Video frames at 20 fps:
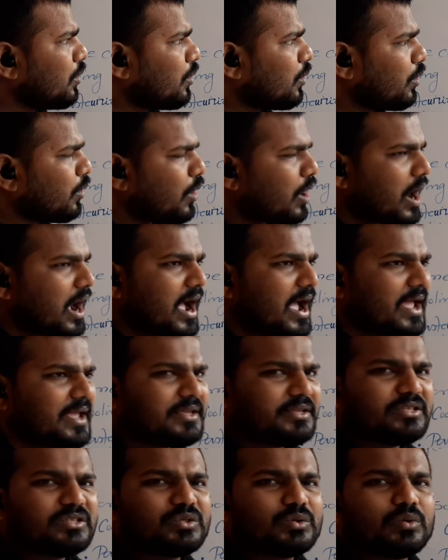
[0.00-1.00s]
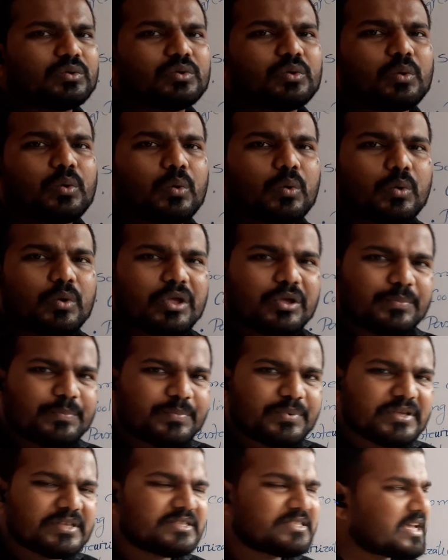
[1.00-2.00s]
why should we
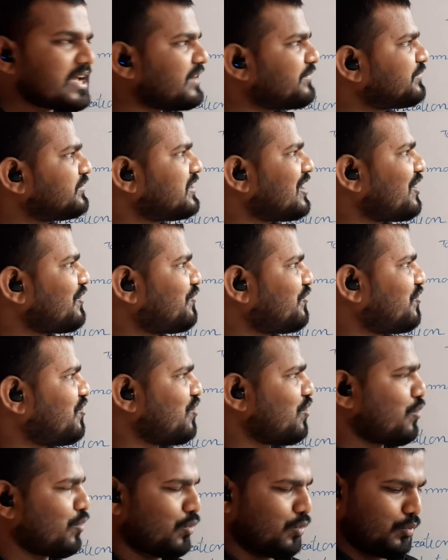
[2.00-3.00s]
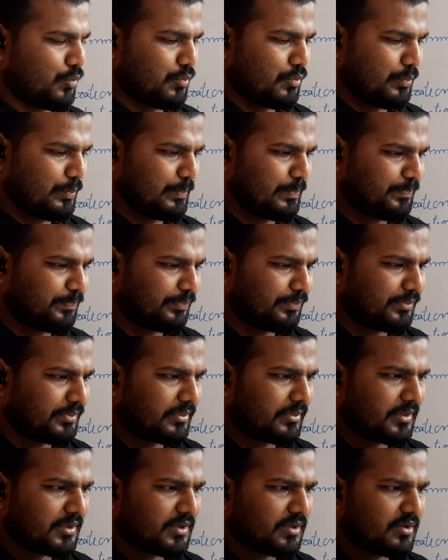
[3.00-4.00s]
preserve the food?
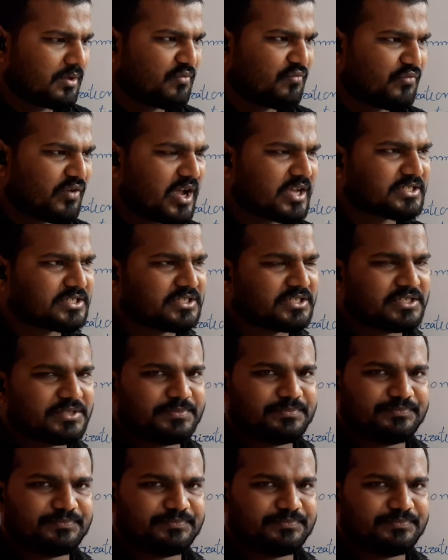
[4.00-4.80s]
First,